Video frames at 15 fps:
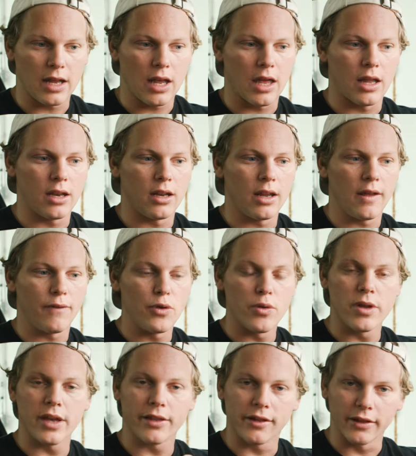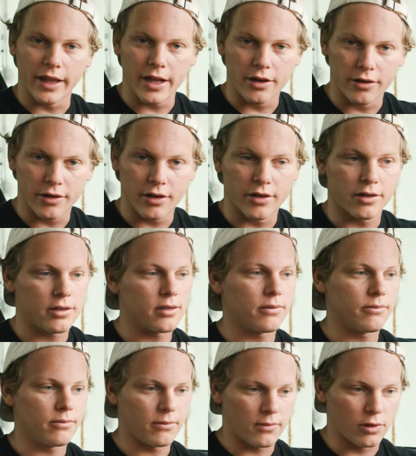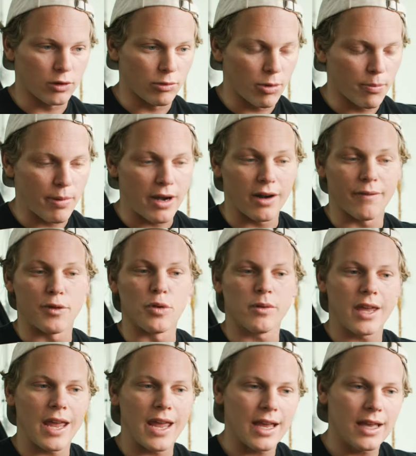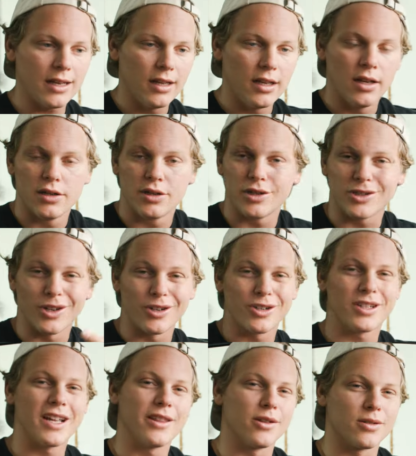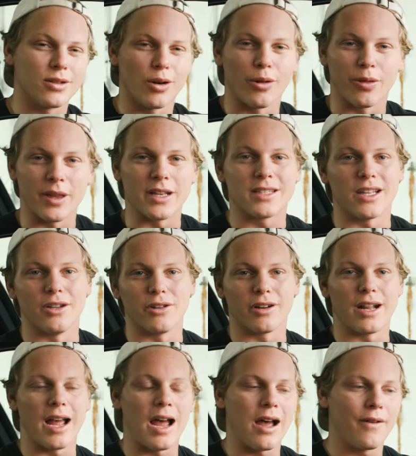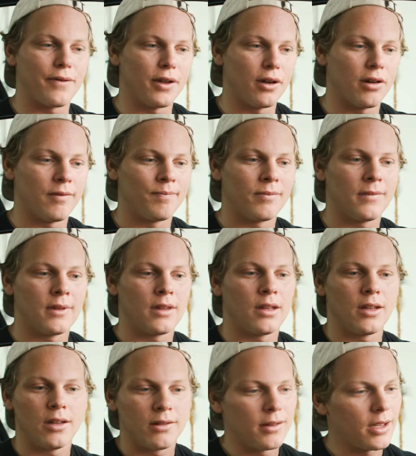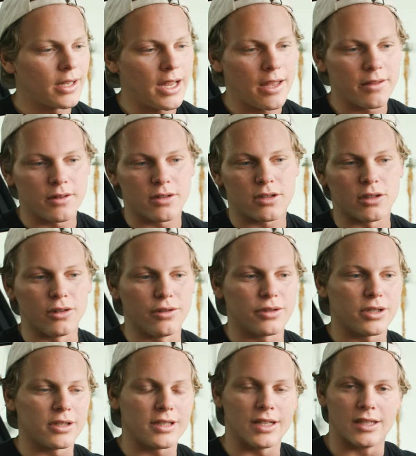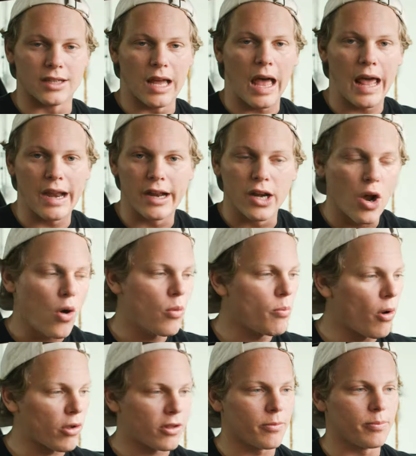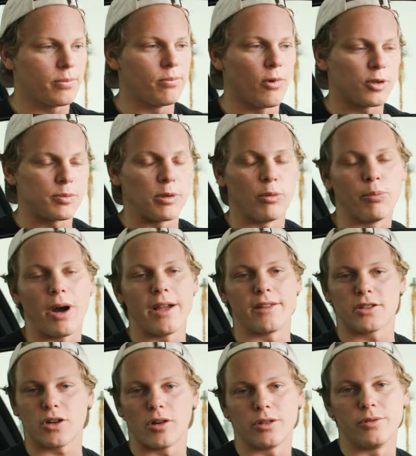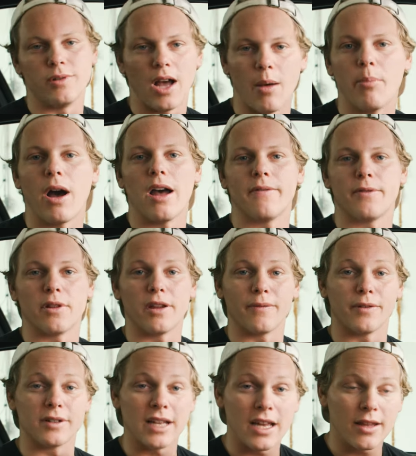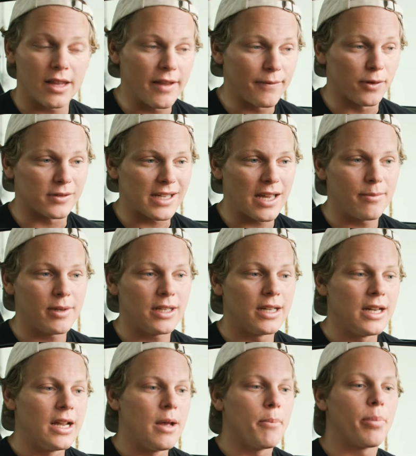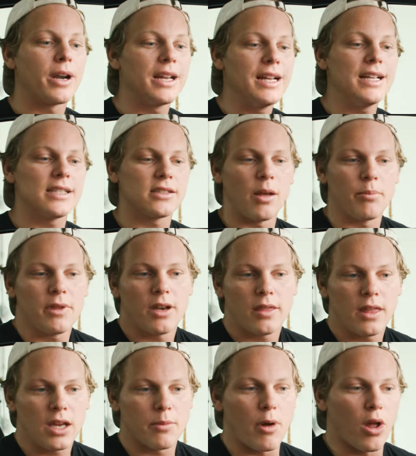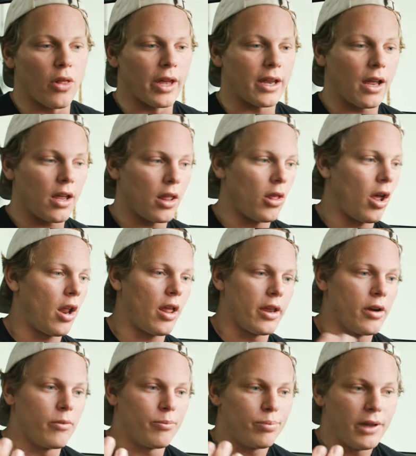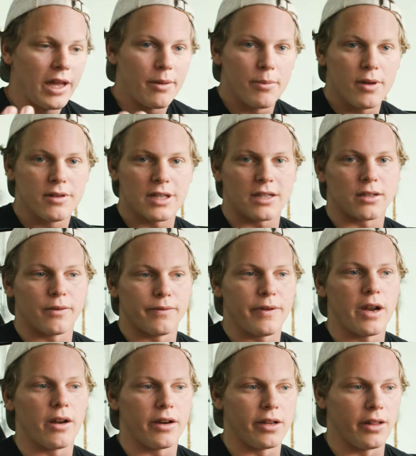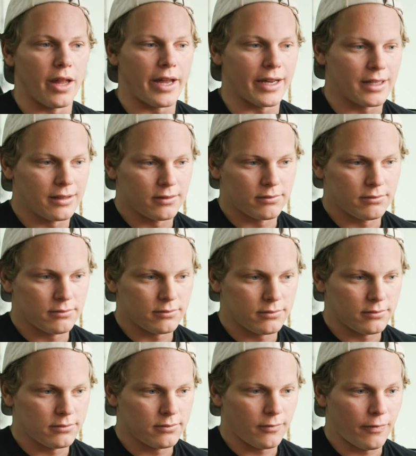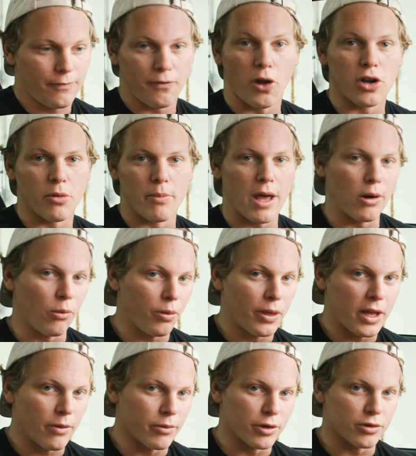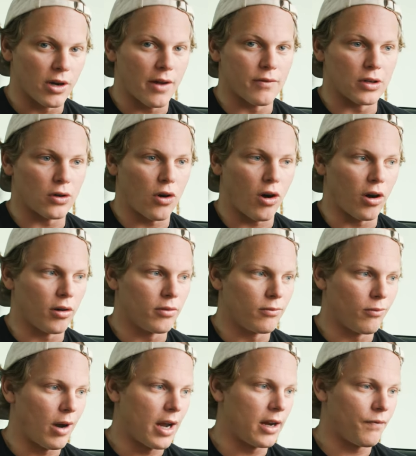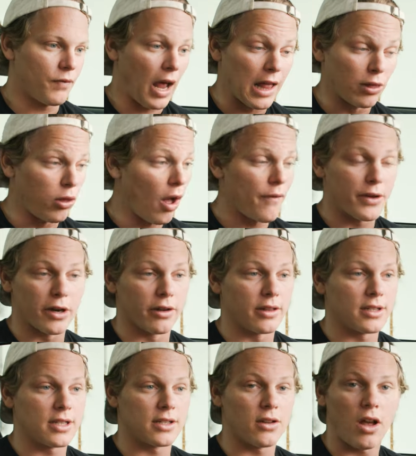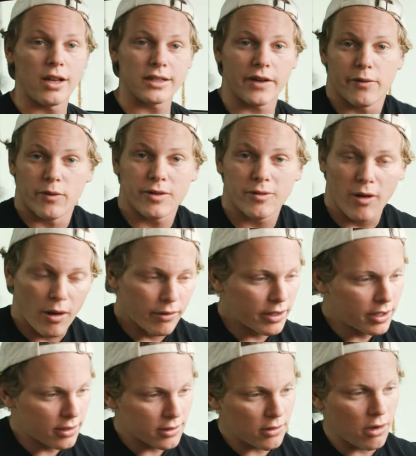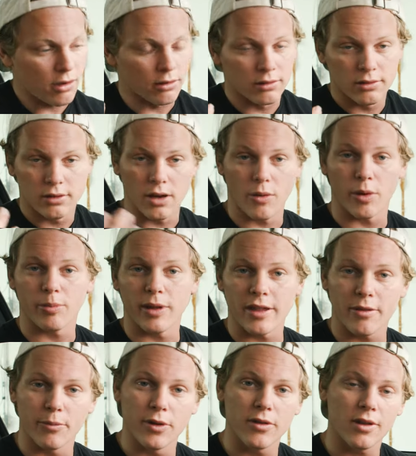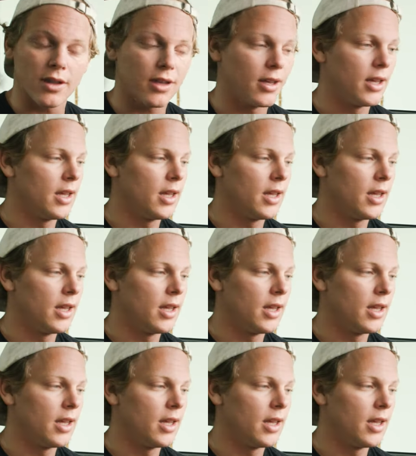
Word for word: And if you can get the later years, a little bit better. If you can't, just understand those little things that you're going to have here again, there's solutions, and I know most most people buying this car do not buy it for the infotainment, but it is something to think about. Like I know playing music is a very like fundamental thing when you're driving your car, right? I love hearing this exhaust. Every once in a while, I want to hear a song. I want to play some music.